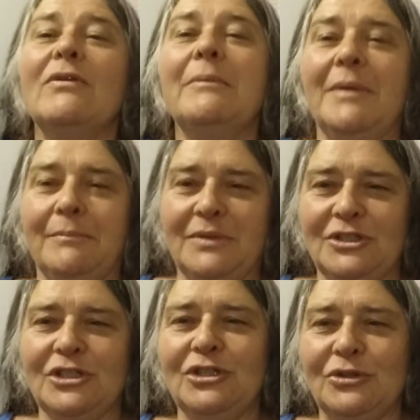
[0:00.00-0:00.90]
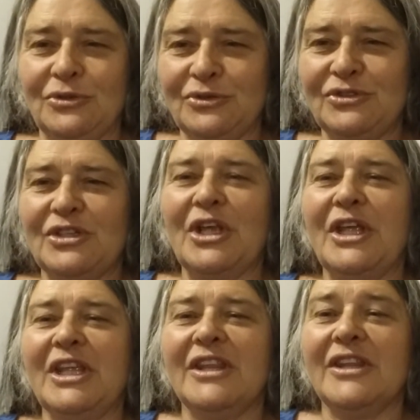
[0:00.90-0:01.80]
remember to use
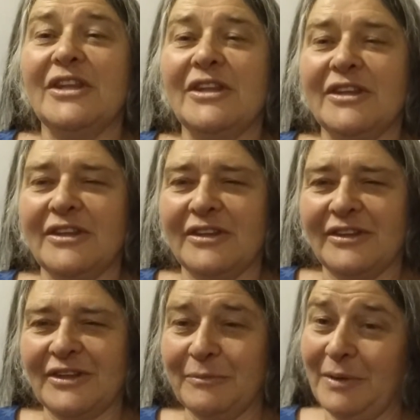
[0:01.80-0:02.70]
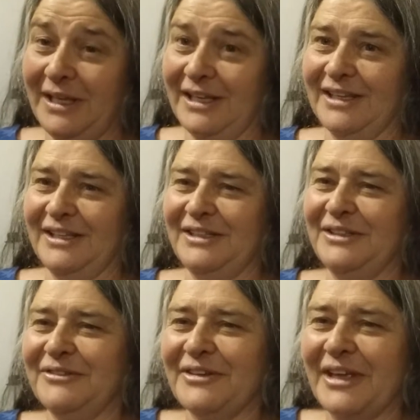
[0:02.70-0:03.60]
the bag and the